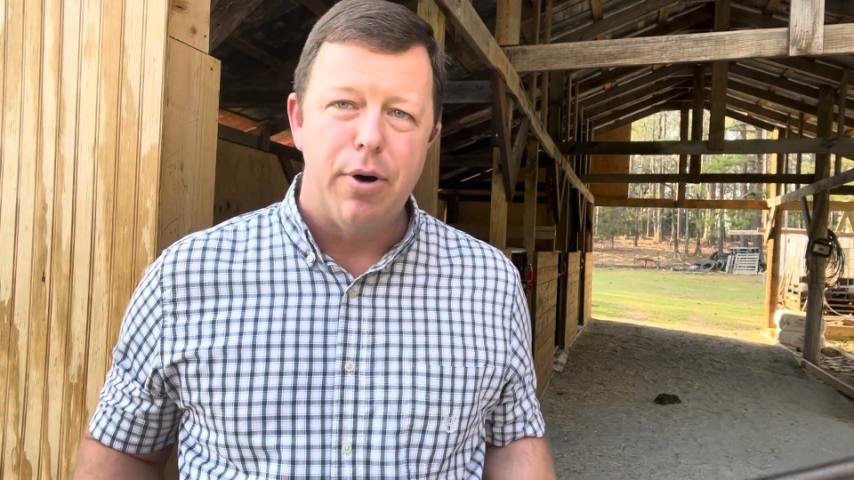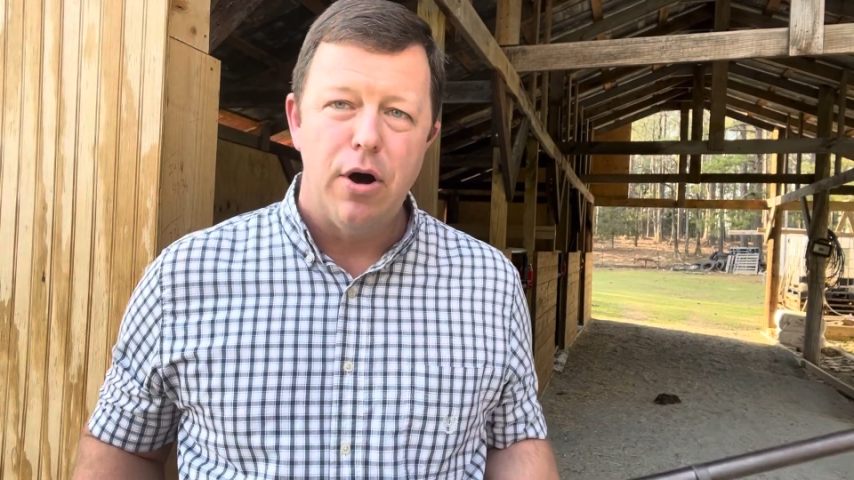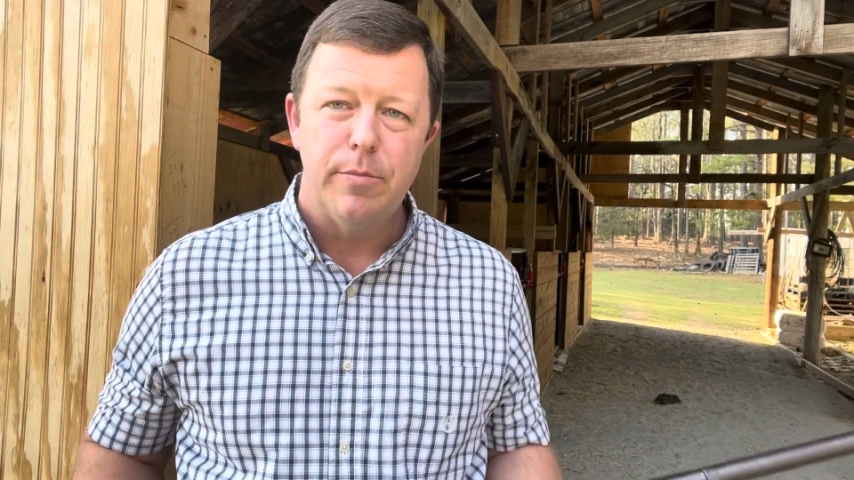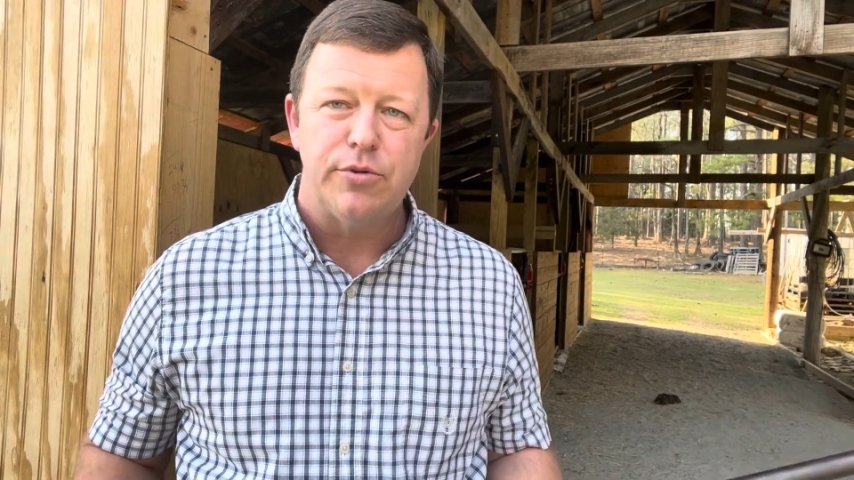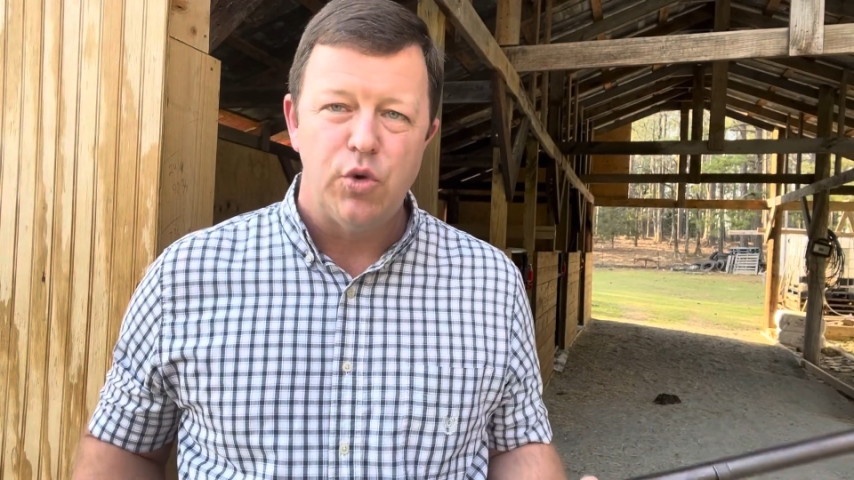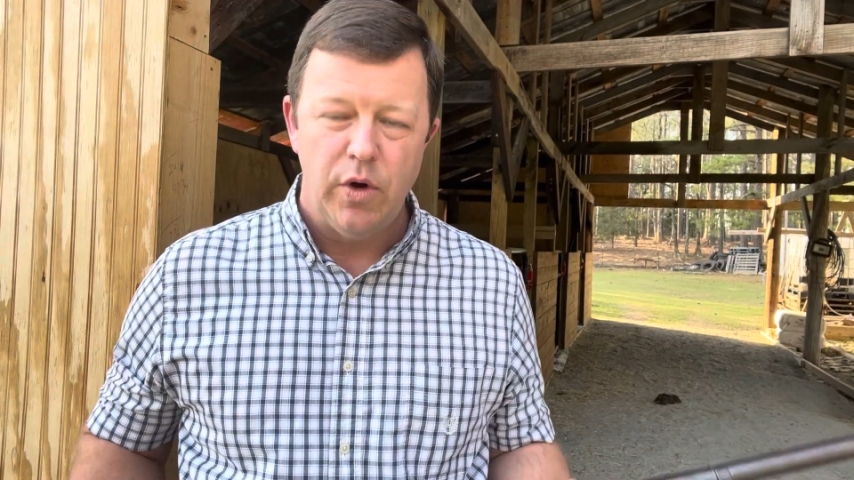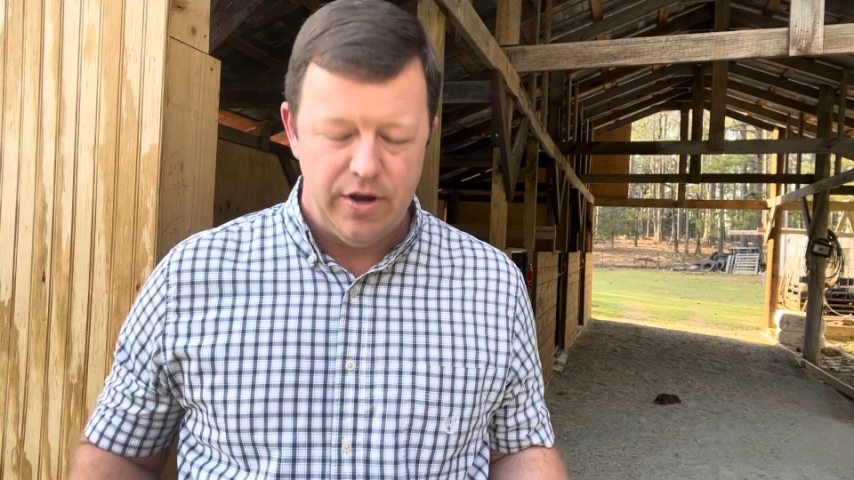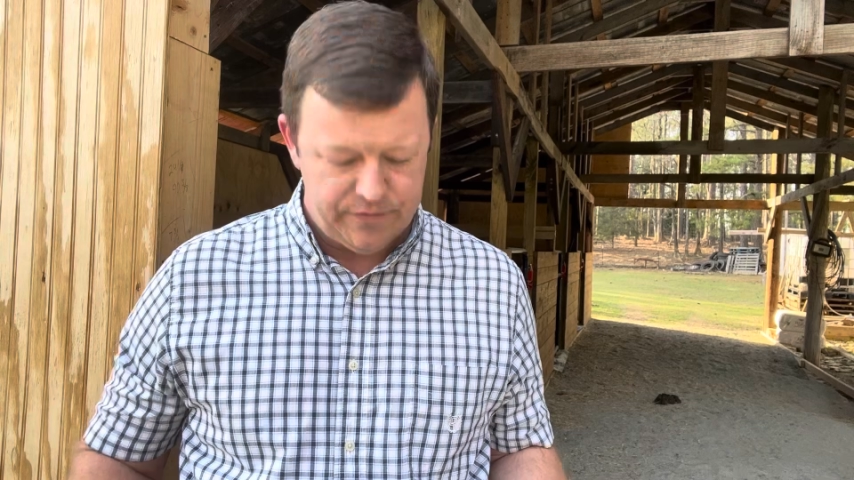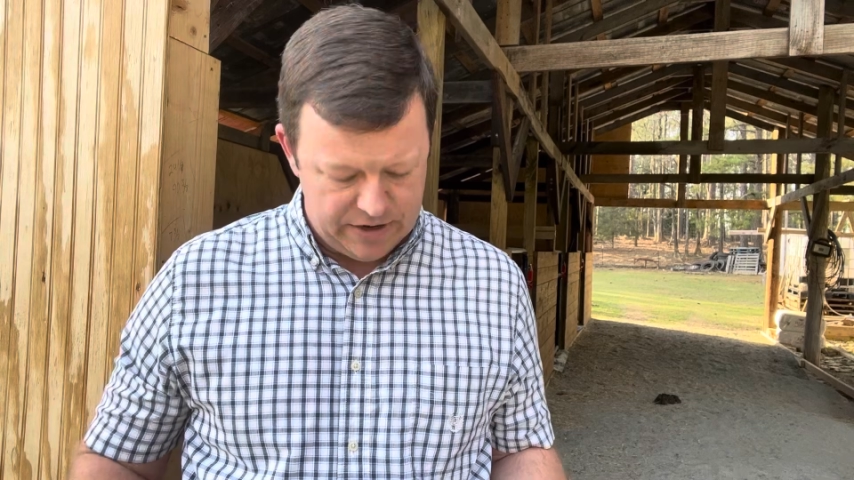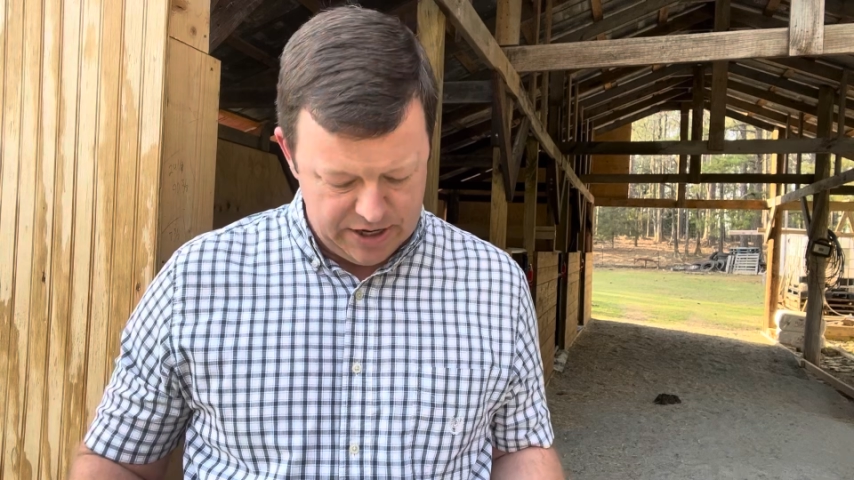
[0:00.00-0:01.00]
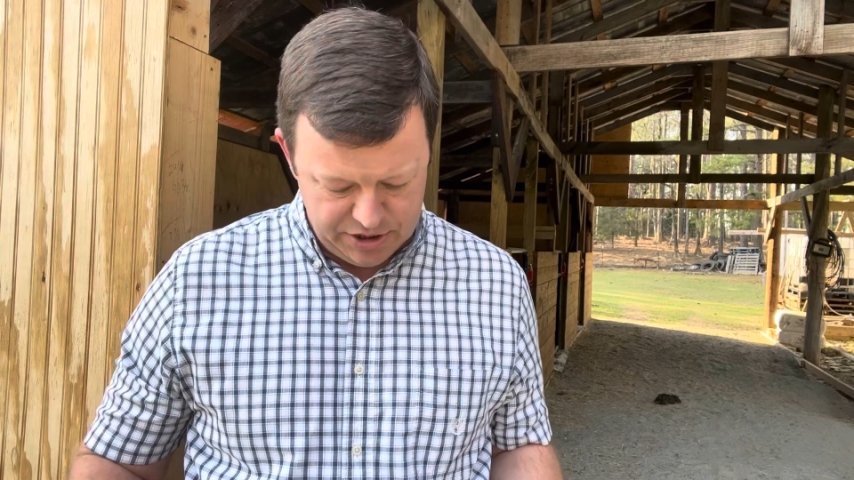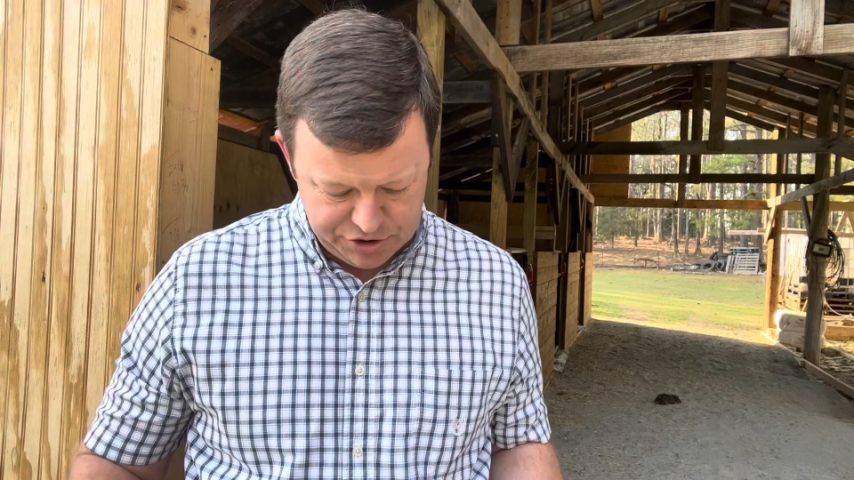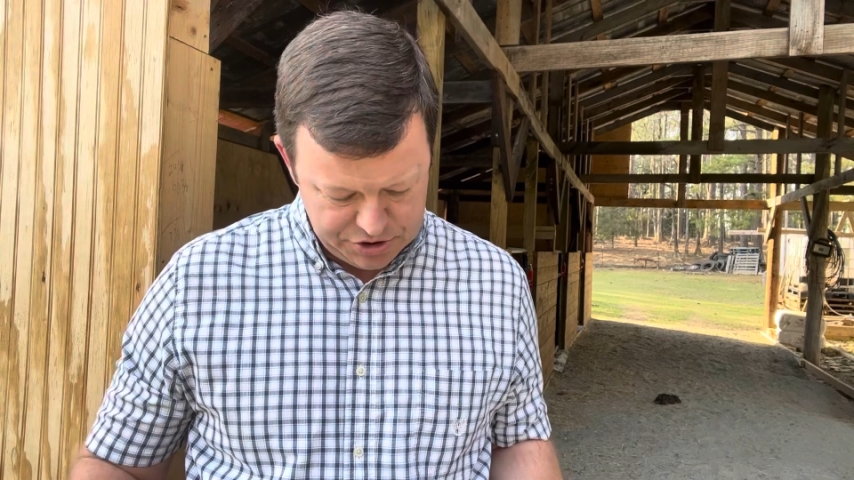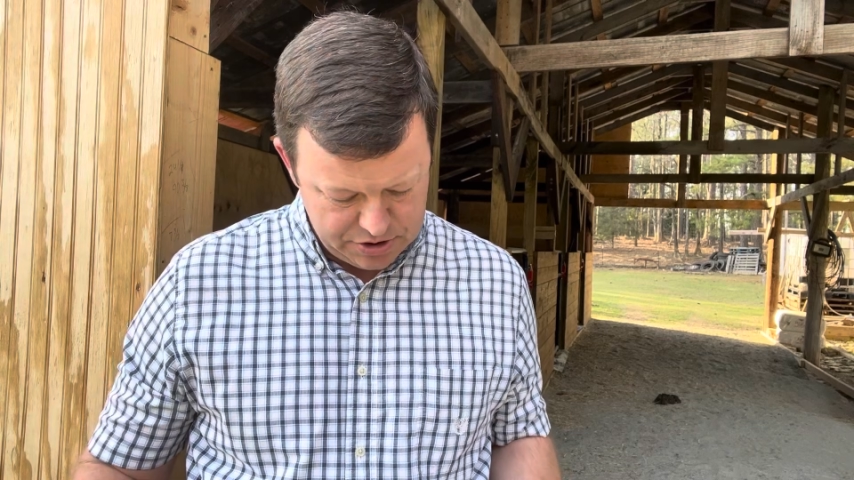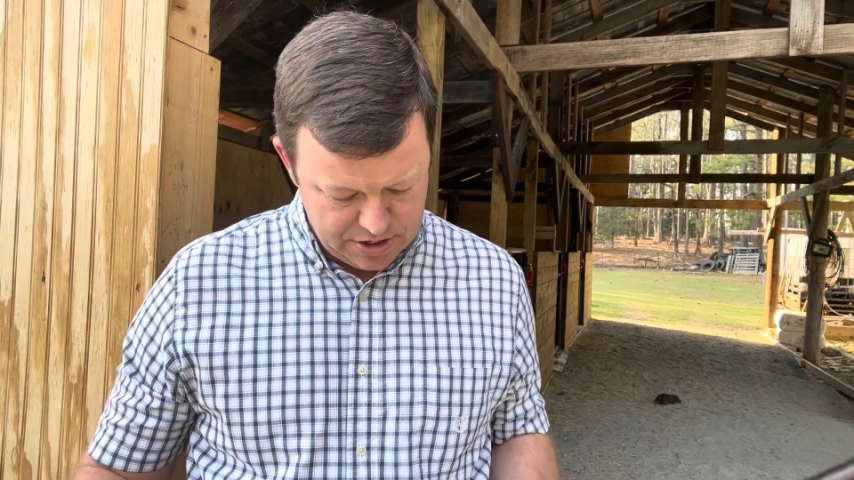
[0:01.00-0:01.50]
pump 12 gauge.